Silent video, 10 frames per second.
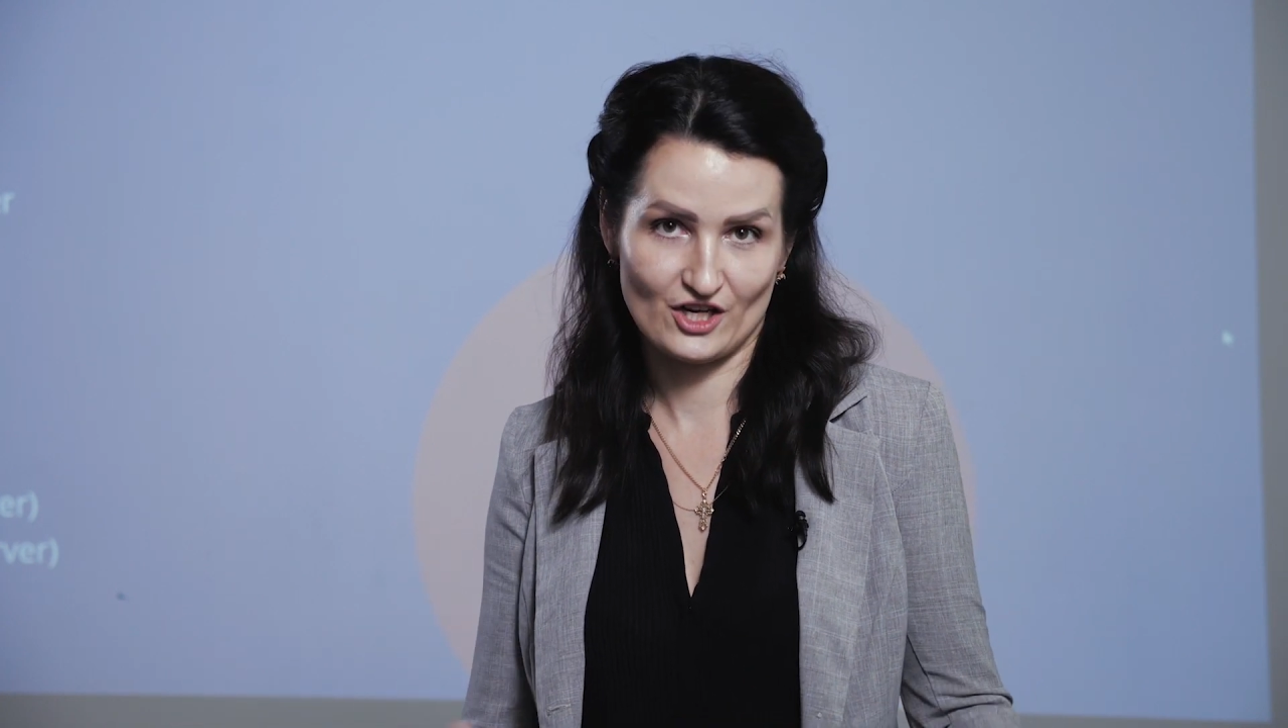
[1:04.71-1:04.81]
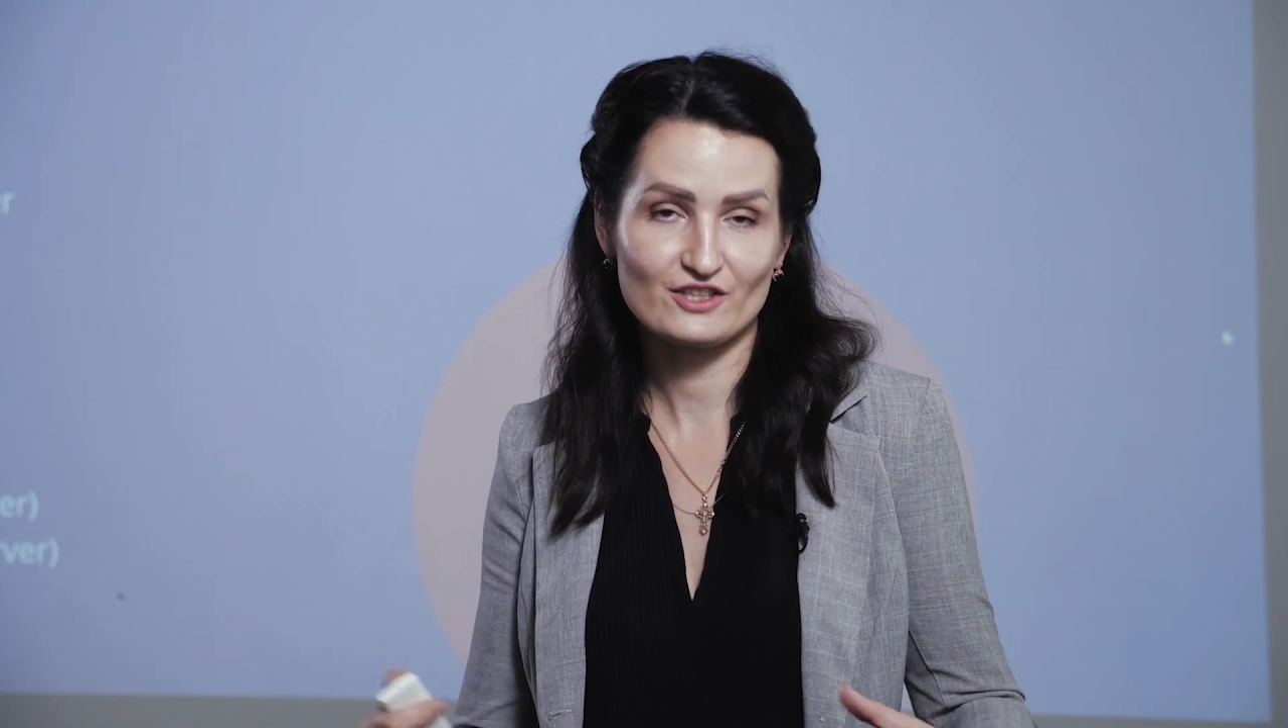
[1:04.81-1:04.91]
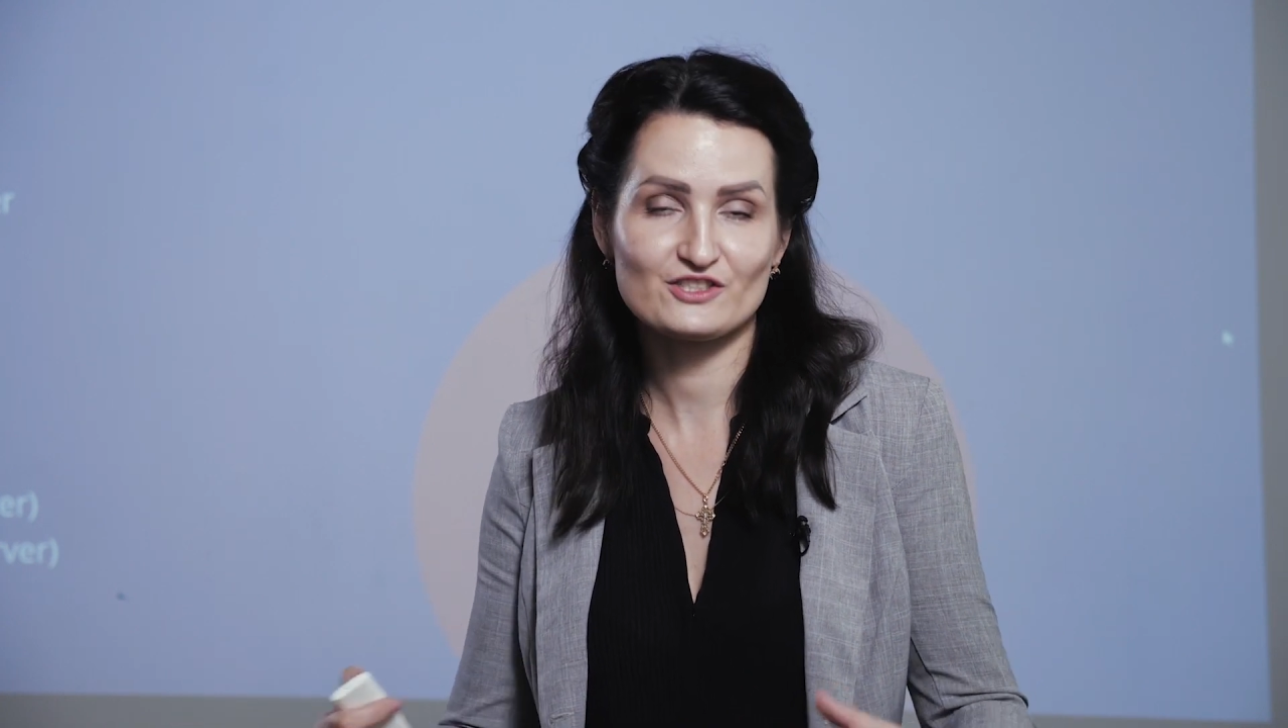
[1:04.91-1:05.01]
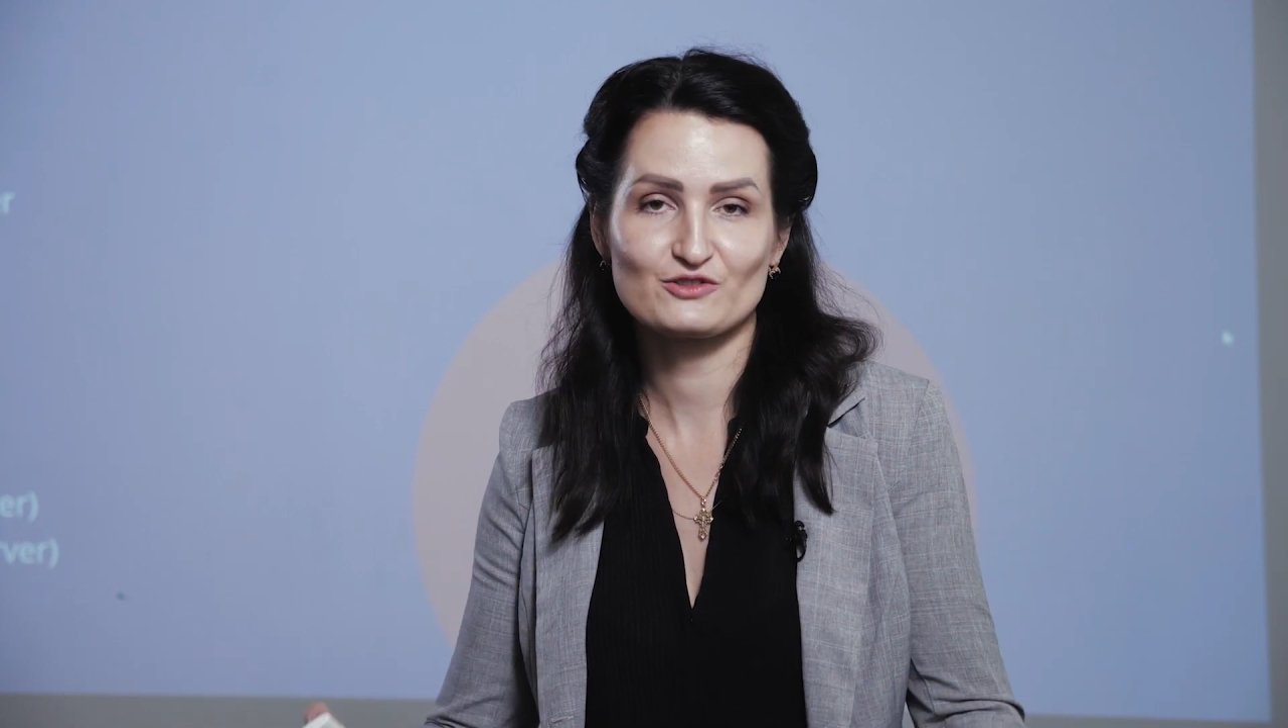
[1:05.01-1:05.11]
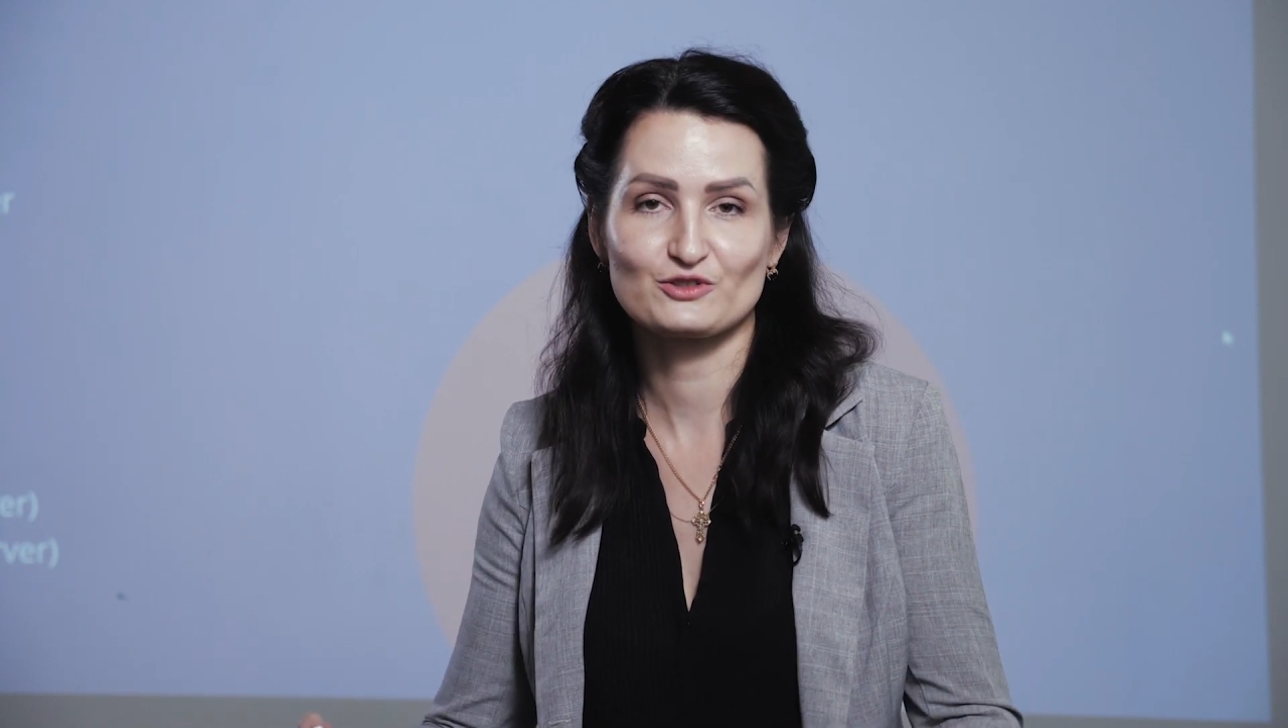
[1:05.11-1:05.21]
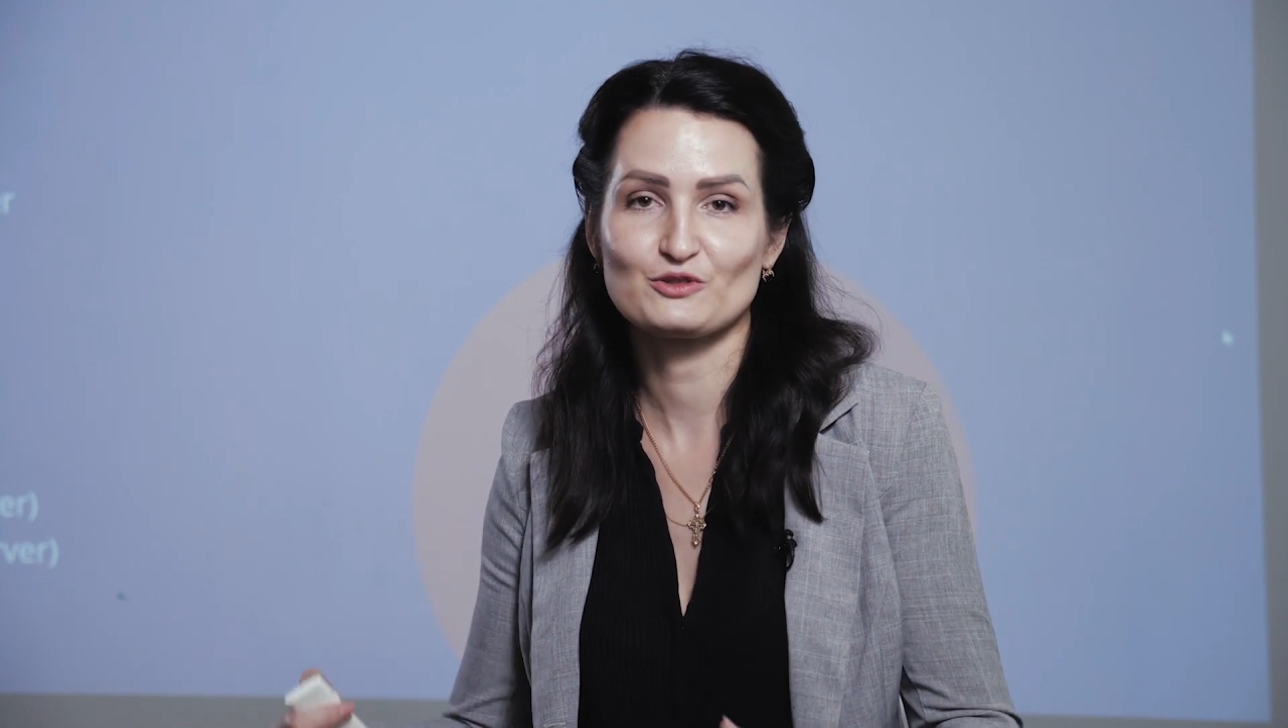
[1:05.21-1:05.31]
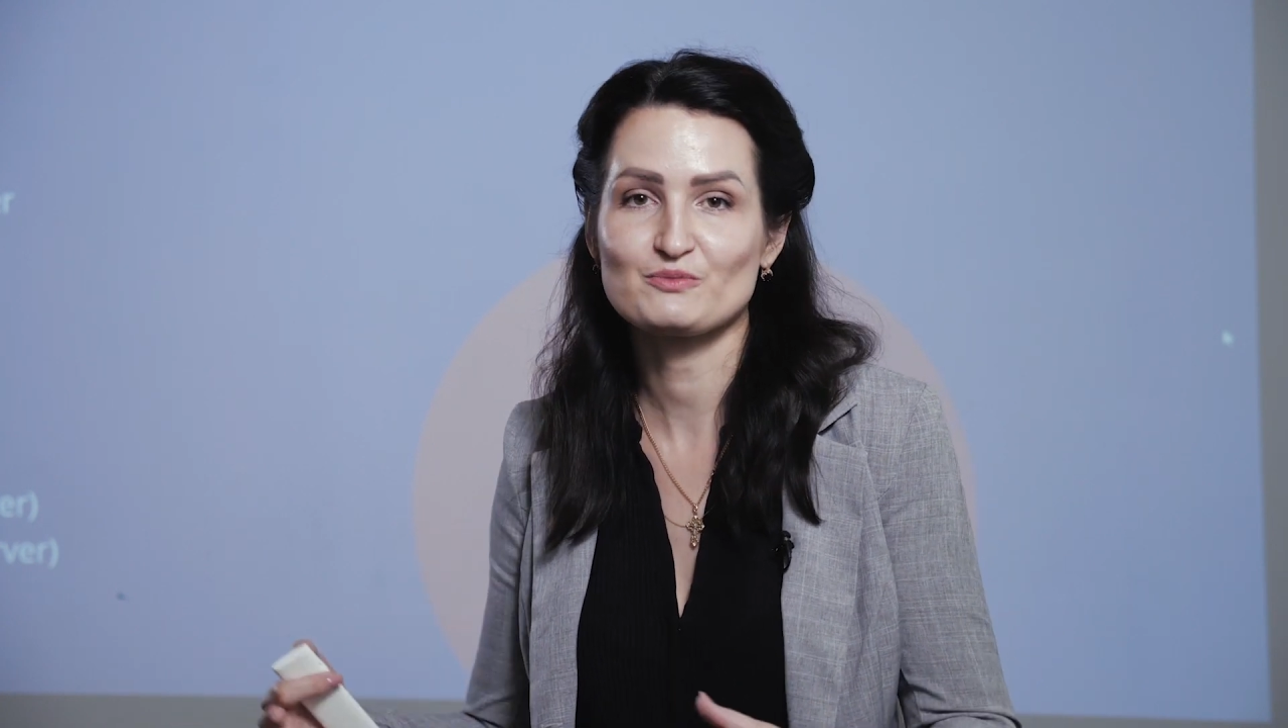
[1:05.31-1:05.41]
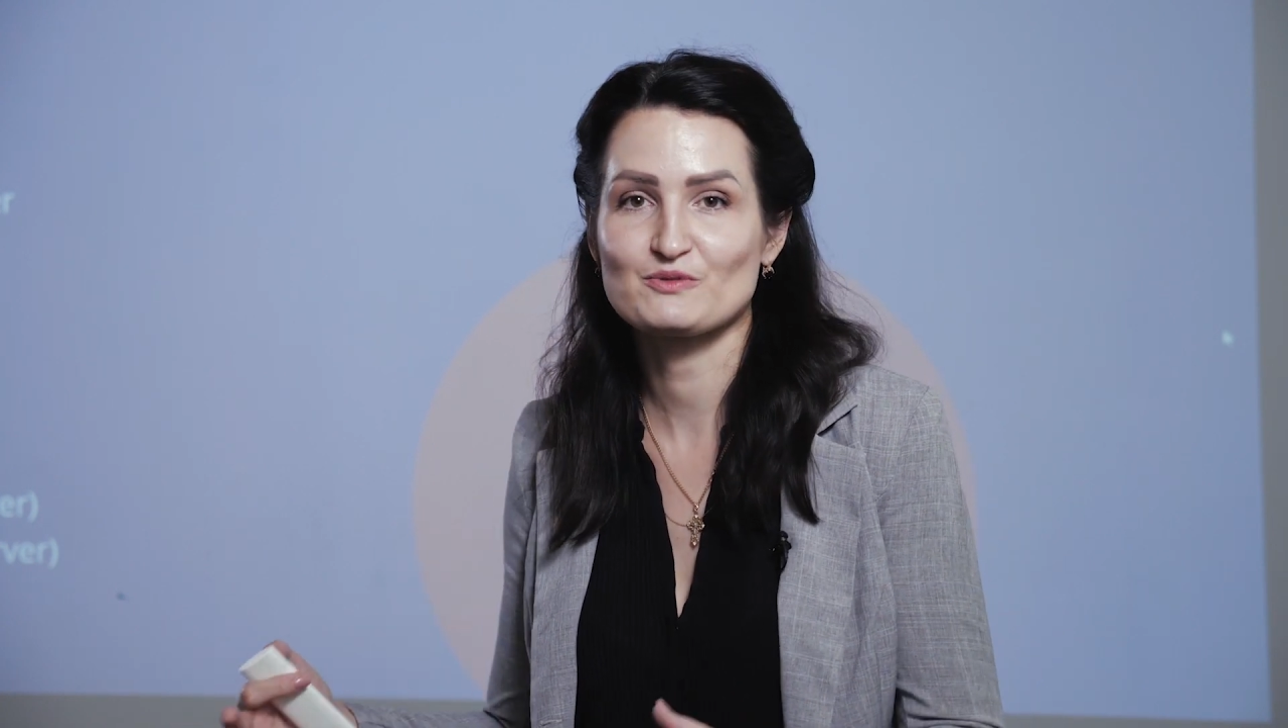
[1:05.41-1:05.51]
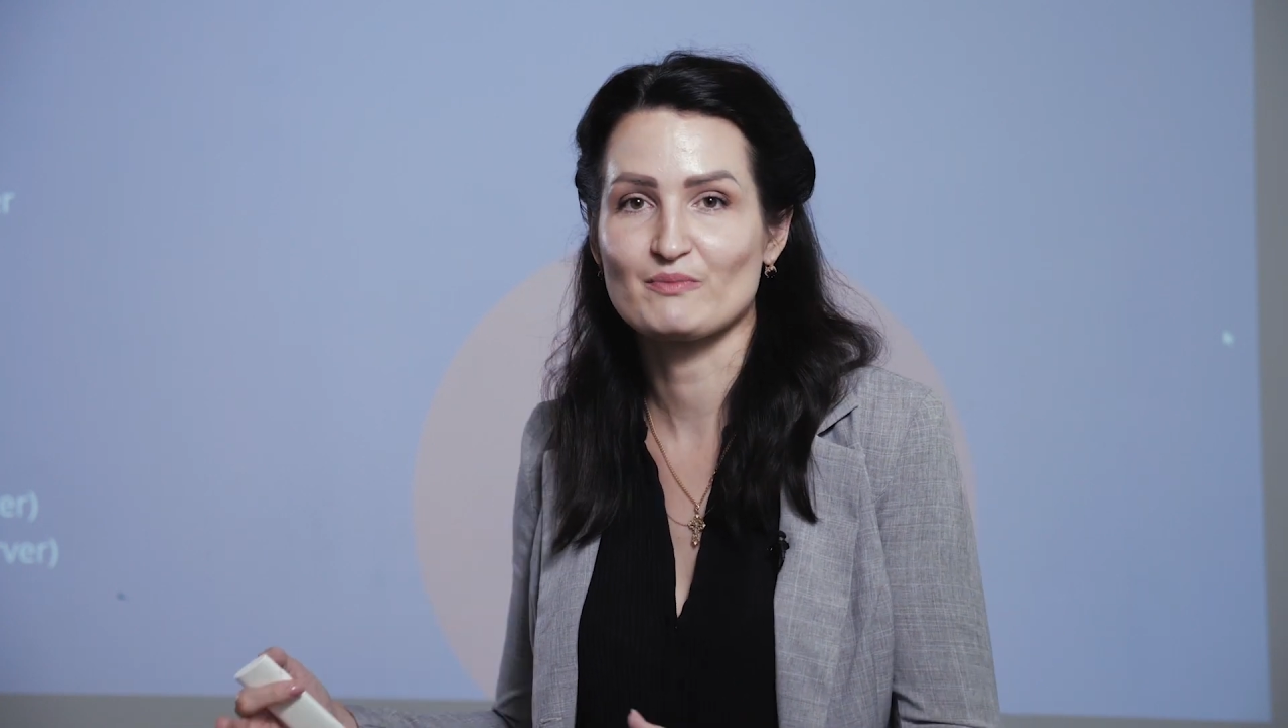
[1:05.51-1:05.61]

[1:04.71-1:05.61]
Docs, Groups,